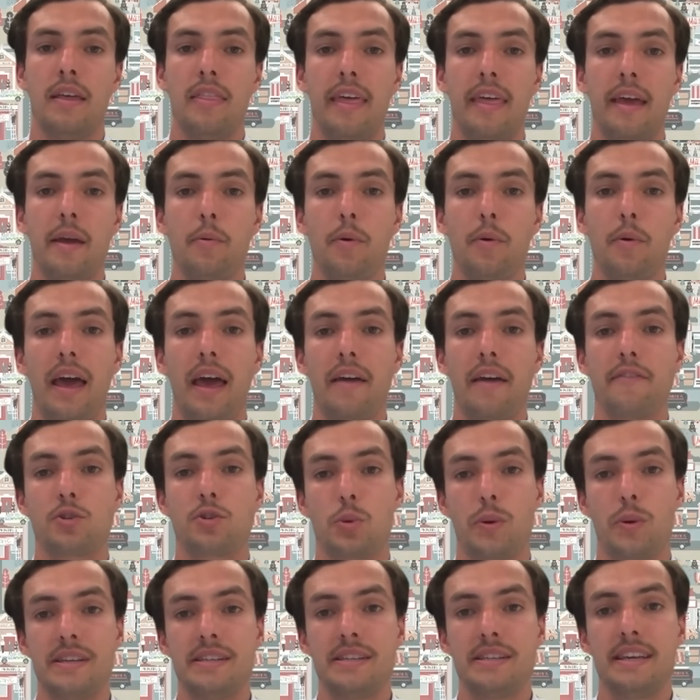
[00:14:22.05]
They will have
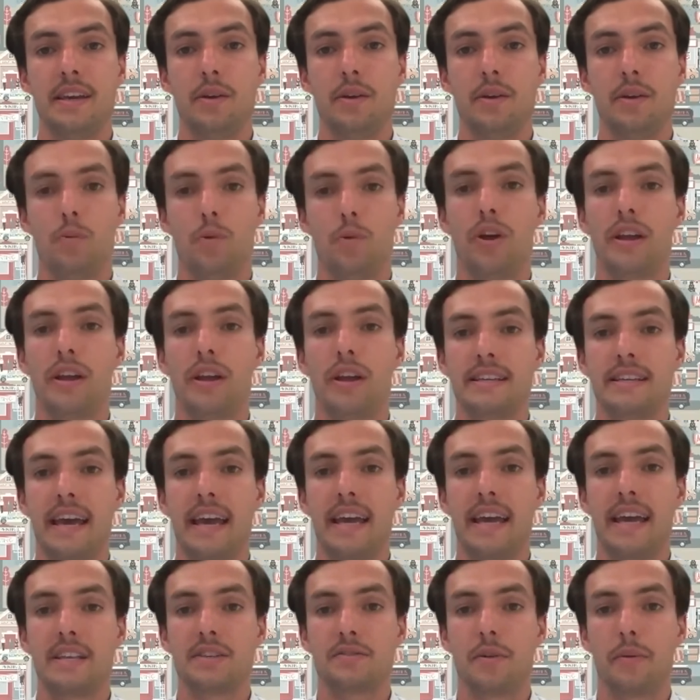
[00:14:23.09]
20 working
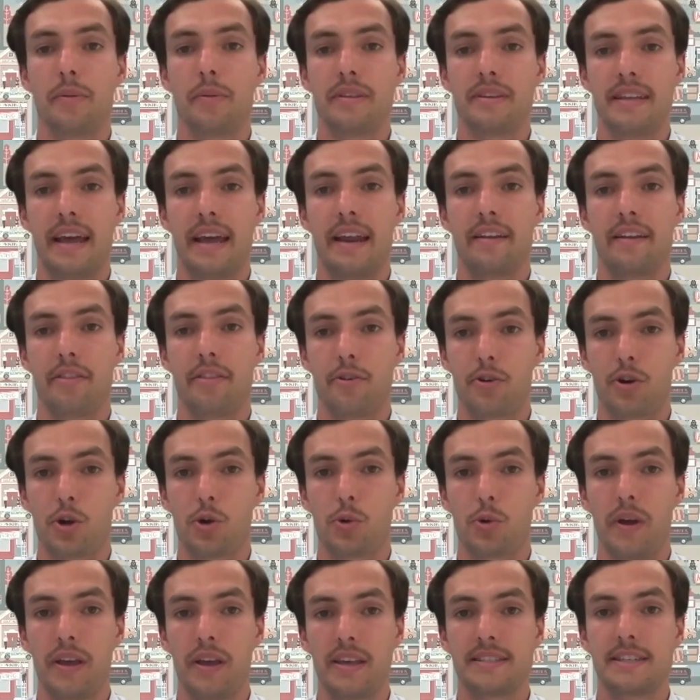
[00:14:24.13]
days from the date of the
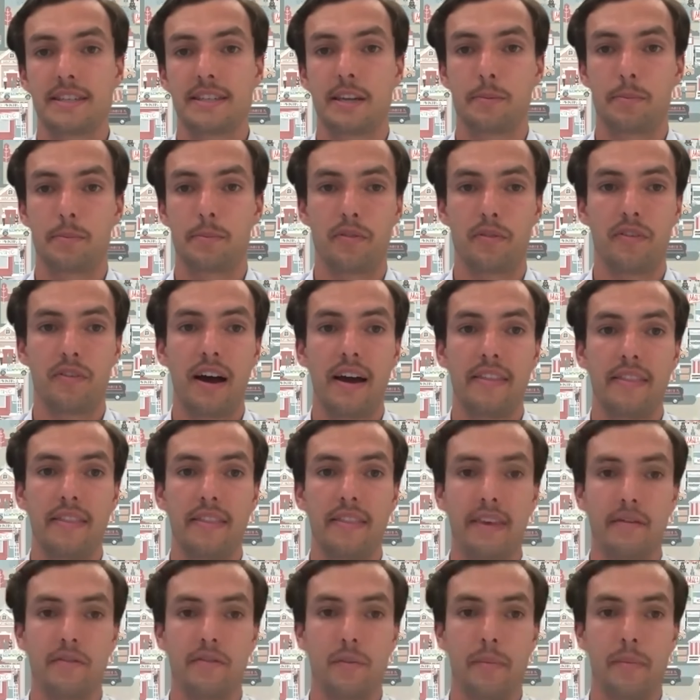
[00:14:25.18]
request to provide
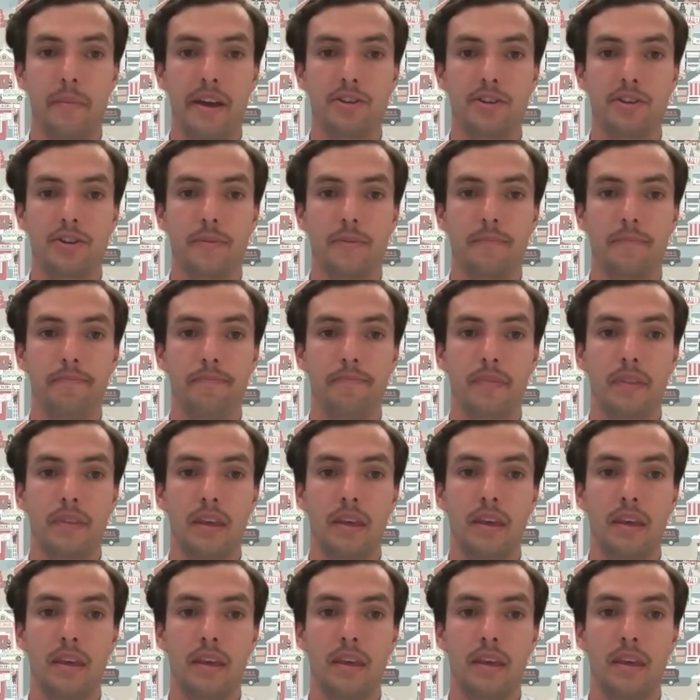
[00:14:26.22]
the information,